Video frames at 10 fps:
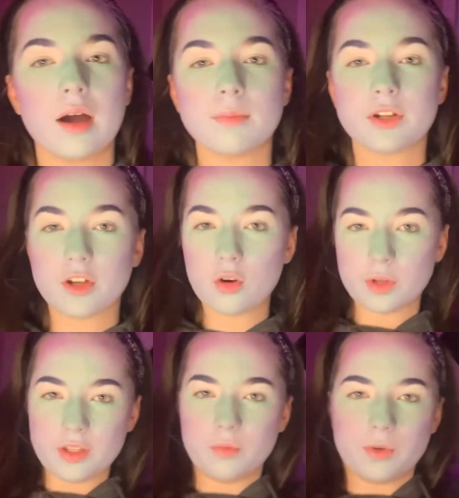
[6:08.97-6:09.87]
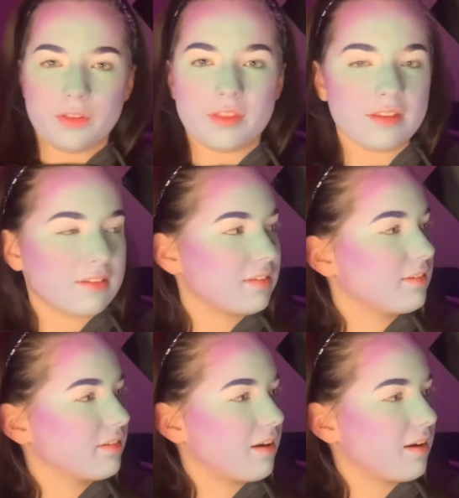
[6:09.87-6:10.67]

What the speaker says: gonna go in with this